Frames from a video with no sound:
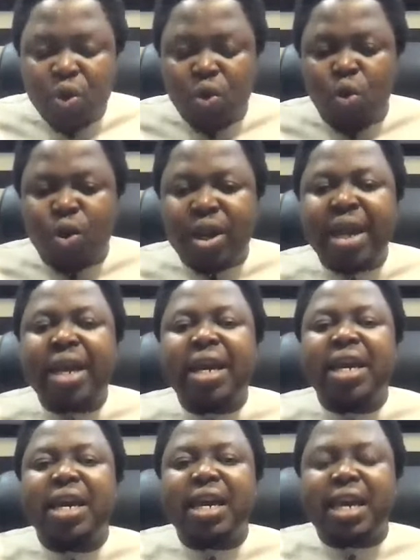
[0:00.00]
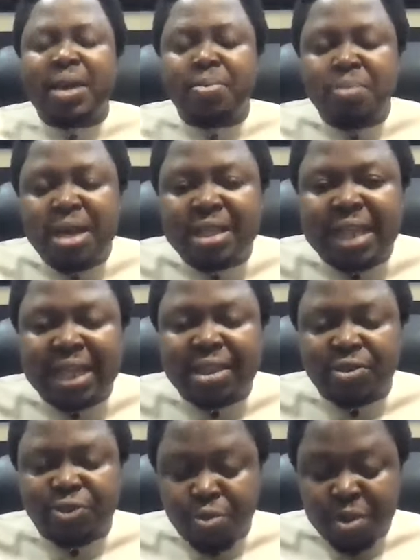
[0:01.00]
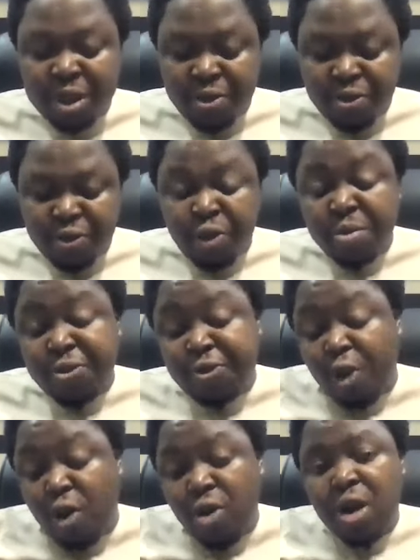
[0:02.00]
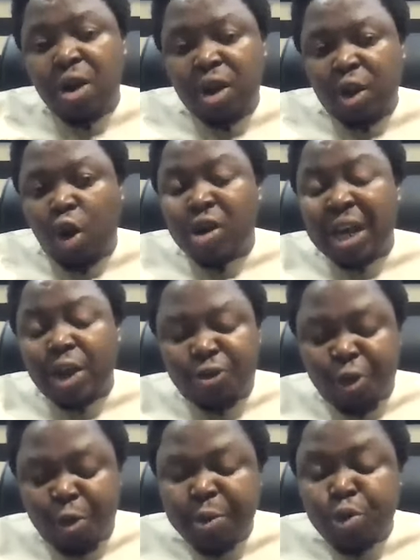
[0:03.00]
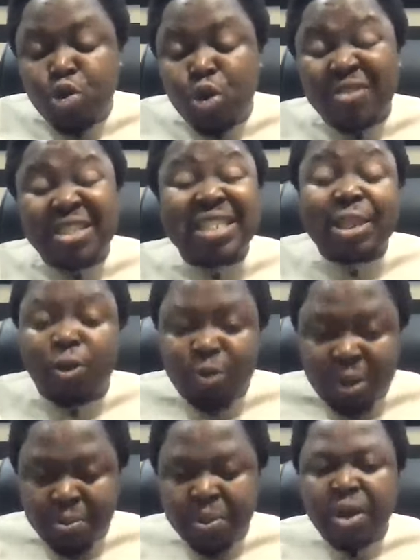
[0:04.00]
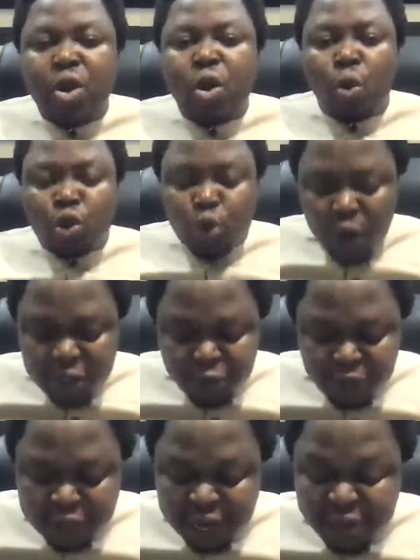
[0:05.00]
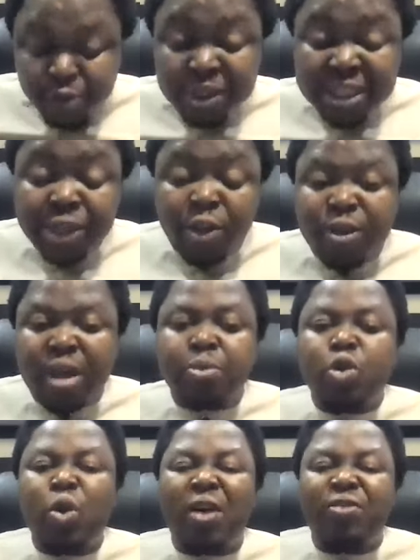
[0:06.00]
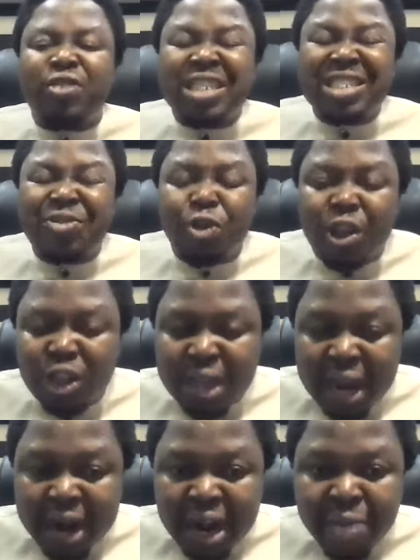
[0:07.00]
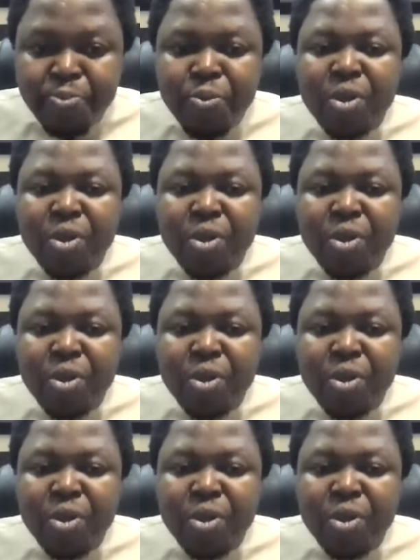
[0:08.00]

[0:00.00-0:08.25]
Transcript: okay, it means that from the 4, under your 4 people, you have 16 of them. Once you collect the 4,000 naira from the 16 of them, you have 64,000 naira.